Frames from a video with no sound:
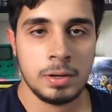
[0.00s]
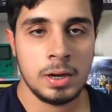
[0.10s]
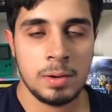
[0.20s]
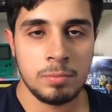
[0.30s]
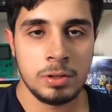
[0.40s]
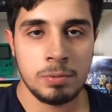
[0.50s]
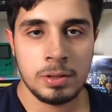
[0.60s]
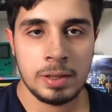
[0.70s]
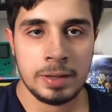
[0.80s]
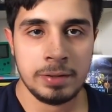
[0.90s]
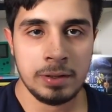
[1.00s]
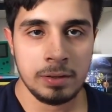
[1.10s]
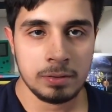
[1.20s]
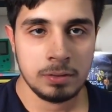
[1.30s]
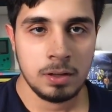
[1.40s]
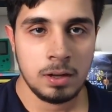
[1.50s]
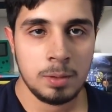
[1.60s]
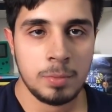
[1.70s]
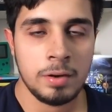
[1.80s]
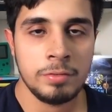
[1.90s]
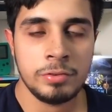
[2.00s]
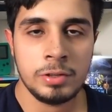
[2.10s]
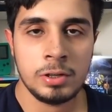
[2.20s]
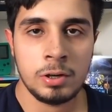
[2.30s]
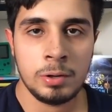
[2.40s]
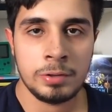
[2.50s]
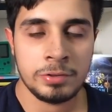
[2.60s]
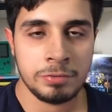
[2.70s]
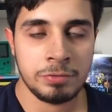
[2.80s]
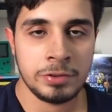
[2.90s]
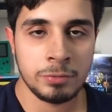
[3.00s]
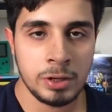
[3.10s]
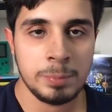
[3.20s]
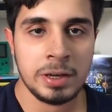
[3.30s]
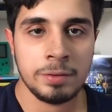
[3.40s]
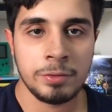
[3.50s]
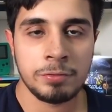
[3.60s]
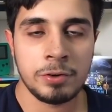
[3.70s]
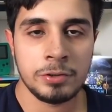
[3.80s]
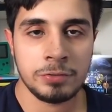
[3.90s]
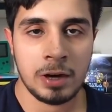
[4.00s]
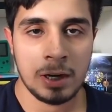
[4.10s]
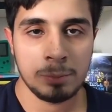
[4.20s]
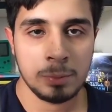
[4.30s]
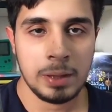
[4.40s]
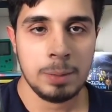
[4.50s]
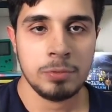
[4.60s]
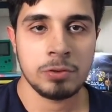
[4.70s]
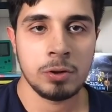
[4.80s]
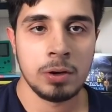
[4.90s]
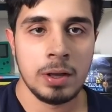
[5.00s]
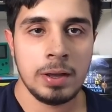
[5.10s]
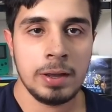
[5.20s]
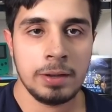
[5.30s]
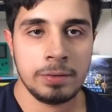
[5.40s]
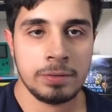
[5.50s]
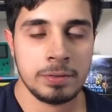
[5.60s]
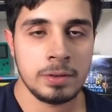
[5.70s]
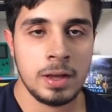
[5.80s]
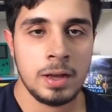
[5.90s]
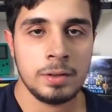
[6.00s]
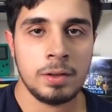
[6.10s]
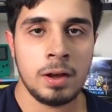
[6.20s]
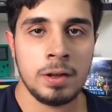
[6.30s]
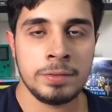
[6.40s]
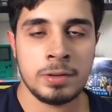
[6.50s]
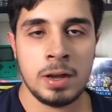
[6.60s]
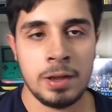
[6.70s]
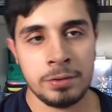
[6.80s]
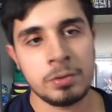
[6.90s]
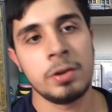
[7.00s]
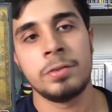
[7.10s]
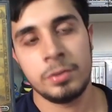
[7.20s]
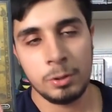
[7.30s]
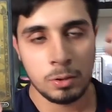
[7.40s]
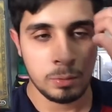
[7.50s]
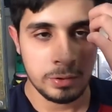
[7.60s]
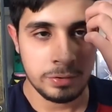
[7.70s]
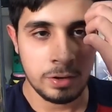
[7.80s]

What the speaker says: I really liked it. Obviously, it's a remake of the first Fire Emblem game, so it's not as good as the newer ones.